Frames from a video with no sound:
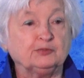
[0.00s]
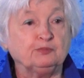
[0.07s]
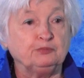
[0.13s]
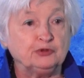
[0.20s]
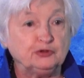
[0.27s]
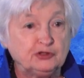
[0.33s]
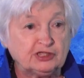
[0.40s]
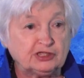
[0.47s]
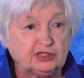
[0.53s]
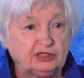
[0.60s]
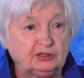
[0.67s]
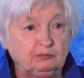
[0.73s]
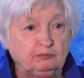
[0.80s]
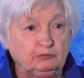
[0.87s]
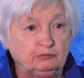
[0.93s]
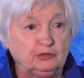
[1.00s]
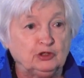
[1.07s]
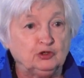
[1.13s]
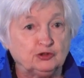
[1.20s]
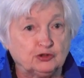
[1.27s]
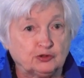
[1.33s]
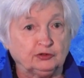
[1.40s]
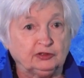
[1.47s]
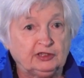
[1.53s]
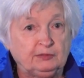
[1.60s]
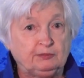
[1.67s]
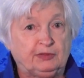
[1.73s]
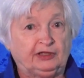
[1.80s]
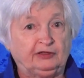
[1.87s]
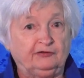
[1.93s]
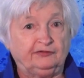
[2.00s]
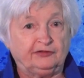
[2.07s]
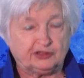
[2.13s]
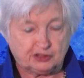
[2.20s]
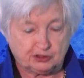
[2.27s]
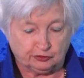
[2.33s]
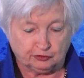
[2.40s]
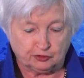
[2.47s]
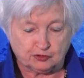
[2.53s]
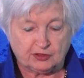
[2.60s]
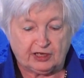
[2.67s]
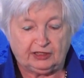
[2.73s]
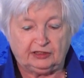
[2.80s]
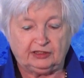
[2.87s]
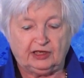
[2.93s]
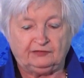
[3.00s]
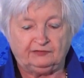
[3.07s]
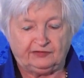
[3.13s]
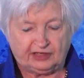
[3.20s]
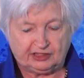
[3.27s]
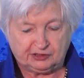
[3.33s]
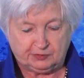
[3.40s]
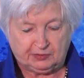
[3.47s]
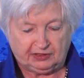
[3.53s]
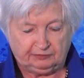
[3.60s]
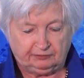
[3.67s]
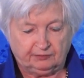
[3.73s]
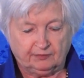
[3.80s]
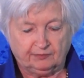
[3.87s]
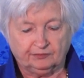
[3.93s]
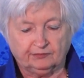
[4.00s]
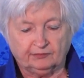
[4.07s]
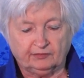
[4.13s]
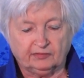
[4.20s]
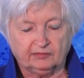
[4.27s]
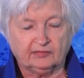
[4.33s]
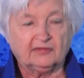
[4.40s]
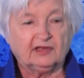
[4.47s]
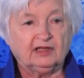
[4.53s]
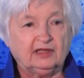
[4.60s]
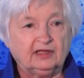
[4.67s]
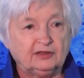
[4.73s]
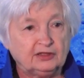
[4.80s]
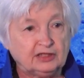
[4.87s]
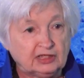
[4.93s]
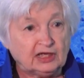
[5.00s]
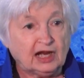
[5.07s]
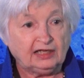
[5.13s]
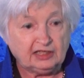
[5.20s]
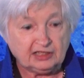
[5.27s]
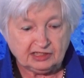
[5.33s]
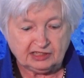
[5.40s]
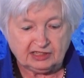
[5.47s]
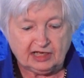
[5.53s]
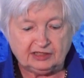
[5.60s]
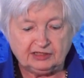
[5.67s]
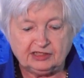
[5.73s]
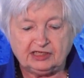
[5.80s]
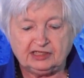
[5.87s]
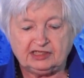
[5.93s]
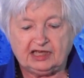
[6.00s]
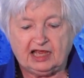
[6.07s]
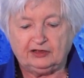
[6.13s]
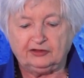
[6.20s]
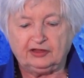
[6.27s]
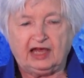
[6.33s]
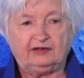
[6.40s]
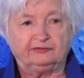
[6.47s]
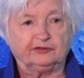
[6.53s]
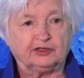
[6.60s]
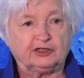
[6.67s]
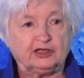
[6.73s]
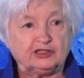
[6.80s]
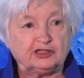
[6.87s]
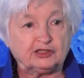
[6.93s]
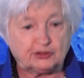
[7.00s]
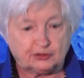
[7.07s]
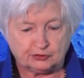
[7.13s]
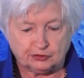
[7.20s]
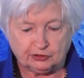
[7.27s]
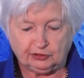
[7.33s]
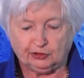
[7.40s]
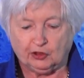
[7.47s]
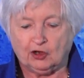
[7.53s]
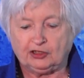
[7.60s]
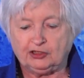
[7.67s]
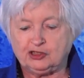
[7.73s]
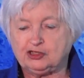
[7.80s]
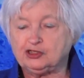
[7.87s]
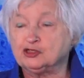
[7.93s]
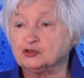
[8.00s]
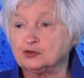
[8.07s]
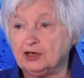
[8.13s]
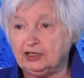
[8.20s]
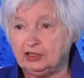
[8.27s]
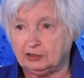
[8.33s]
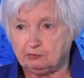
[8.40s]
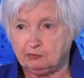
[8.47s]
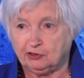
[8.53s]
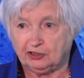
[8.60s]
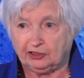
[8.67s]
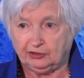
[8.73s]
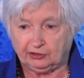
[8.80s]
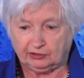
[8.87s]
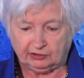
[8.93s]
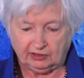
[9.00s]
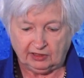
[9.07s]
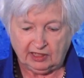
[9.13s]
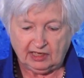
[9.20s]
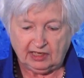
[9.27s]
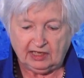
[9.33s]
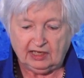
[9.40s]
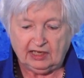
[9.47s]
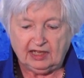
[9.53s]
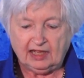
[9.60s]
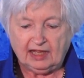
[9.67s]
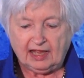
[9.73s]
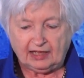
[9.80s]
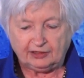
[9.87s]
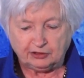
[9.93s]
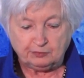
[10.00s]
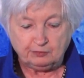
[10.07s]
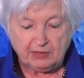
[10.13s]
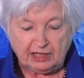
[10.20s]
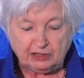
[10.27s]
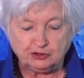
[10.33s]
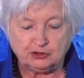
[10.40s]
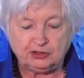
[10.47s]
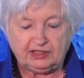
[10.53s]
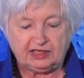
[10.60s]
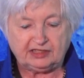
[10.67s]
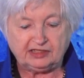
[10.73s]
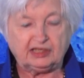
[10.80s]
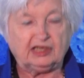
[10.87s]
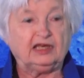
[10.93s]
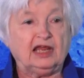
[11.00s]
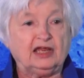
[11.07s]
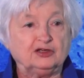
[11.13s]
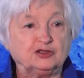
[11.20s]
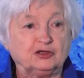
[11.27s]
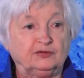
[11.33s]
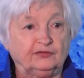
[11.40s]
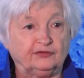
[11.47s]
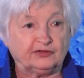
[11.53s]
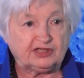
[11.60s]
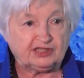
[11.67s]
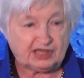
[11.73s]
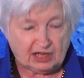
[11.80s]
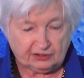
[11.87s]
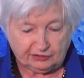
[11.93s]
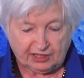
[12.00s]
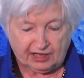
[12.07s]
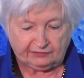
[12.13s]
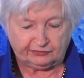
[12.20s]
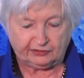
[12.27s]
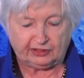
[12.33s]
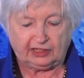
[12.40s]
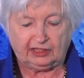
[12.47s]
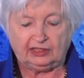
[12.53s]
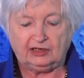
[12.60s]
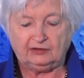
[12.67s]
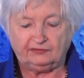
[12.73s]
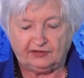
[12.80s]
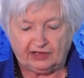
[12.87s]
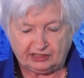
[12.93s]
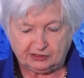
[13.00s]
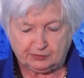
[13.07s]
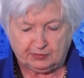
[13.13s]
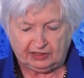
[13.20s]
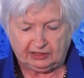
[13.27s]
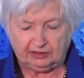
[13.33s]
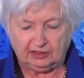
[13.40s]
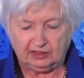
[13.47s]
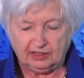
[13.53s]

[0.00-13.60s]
boosting mutually beneficial trade and investment. The United States is South Africa's third largest trading partner and a major destination for South African investment.